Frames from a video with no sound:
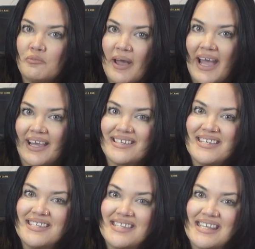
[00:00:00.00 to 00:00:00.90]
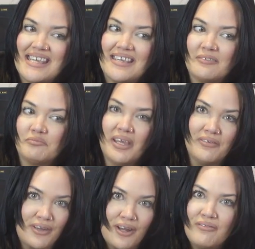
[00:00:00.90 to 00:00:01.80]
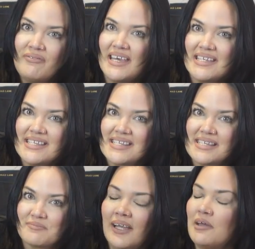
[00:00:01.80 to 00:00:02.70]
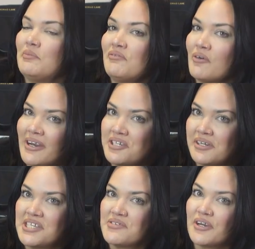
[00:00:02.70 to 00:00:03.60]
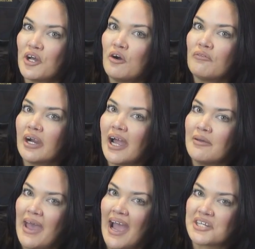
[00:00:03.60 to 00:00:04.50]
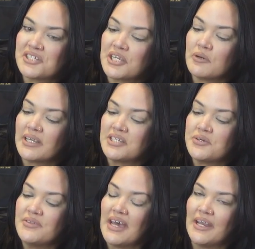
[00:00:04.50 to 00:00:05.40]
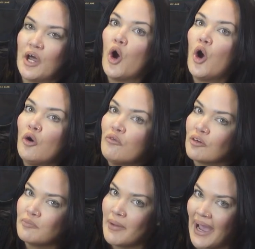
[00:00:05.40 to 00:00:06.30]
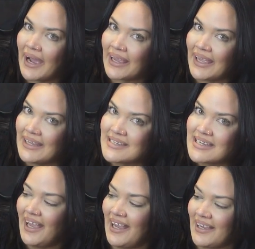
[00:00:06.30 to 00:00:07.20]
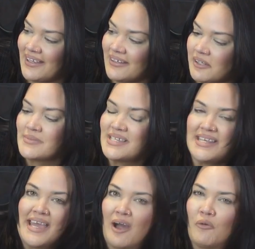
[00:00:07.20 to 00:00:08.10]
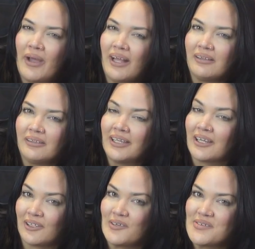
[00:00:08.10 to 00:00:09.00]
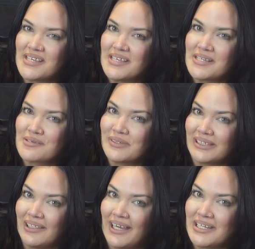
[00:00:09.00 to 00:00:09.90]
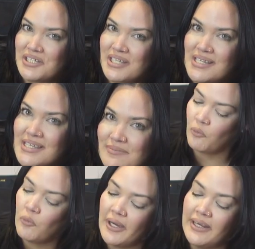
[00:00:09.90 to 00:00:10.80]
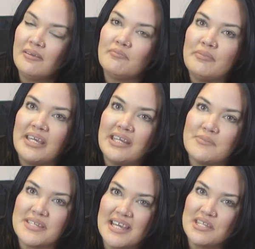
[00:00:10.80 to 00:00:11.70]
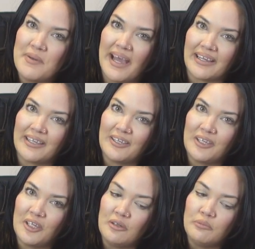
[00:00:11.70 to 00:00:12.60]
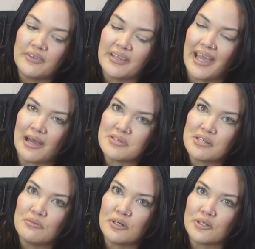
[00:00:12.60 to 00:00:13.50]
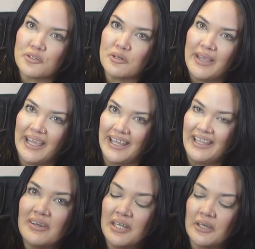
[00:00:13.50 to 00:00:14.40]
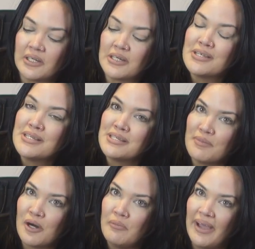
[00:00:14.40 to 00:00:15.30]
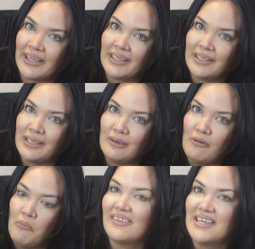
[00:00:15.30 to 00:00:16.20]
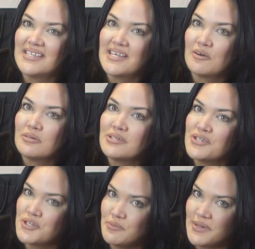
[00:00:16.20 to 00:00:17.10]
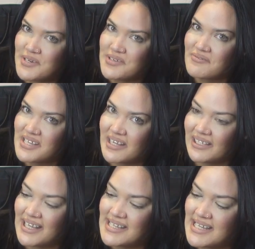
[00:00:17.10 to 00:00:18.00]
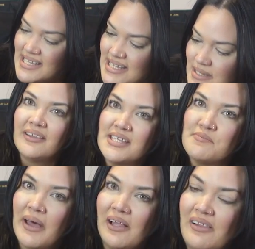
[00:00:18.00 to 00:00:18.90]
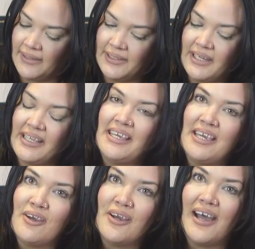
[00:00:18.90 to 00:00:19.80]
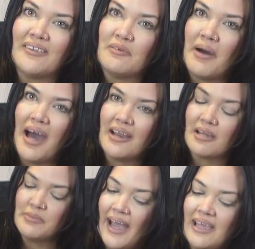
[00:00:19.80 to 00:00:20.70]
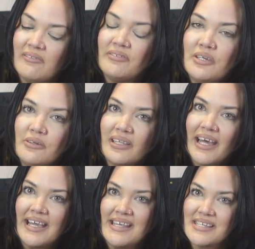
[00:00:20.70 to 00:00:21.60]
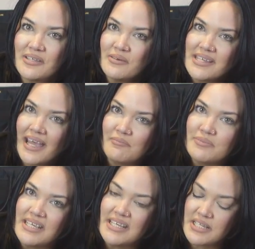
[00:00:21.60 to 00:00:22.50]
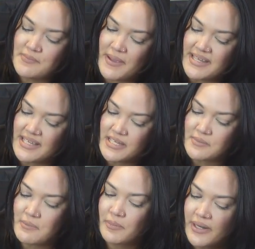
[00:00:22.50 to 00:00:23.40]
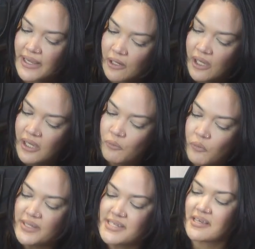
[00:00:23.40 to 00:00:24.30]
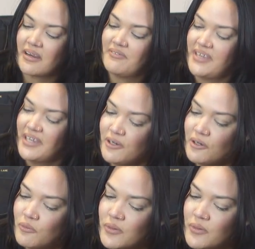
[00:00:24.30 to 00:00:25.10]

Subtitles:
bag, to see if it all fits. And before I transfer it over, I'm actually going to then overpack it and see how well it closes with the latches. One medium-sized packing cube with a capsule wardrobe in it, another small packing cube, this that holds 2 pairs of sunglasses, this belt, and then here on the bottom, I have utilized those empty spaces by putting one scarf here,